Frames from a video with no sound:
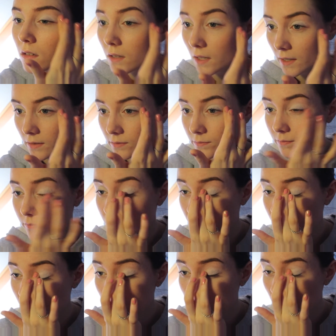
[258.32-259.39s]
Okay.
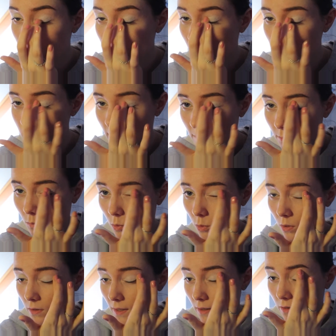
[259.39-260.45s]
So I'm focusing it
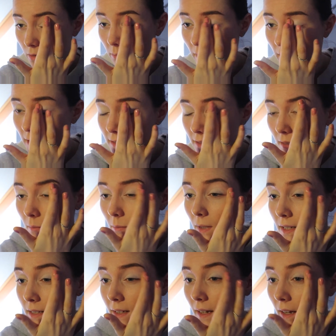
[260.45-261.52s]
more on like on the base and then
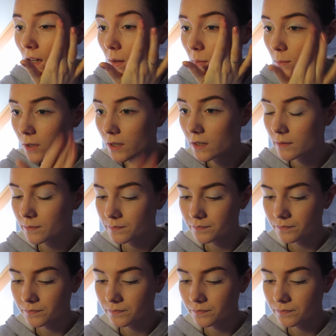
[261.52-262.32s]
blending it upward.